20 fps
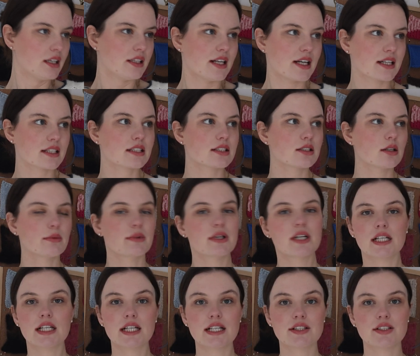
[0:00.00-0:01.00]
Next up that
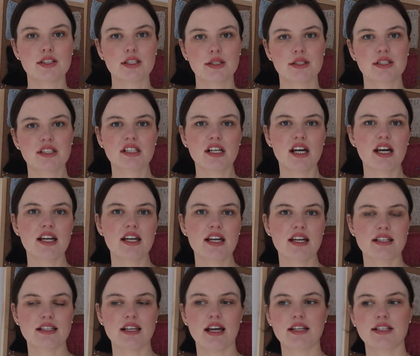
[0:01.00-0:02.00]
I need to do today
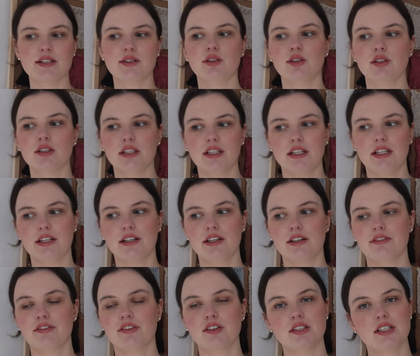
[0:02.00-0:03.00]
is edit all the
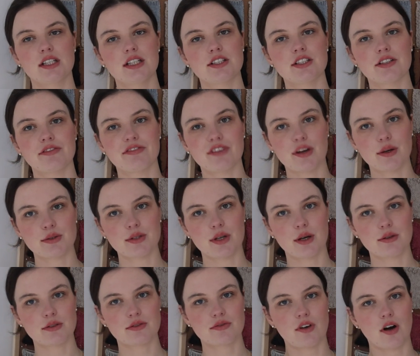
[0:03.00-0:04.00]
footage and
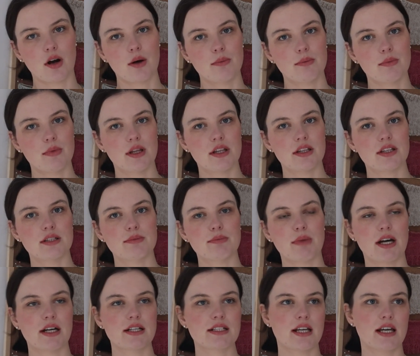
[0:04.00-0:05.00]
photos from
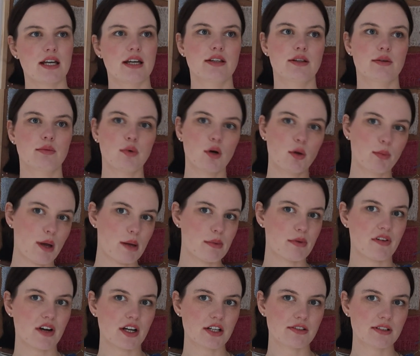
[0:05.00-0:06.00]
my day at the wallpaper
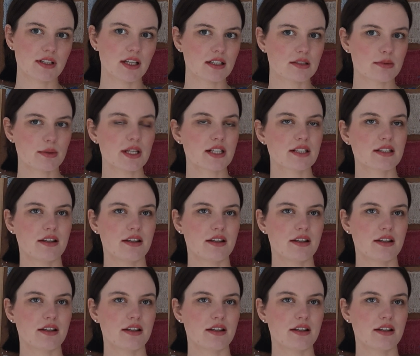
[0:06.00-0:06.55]
factory last week,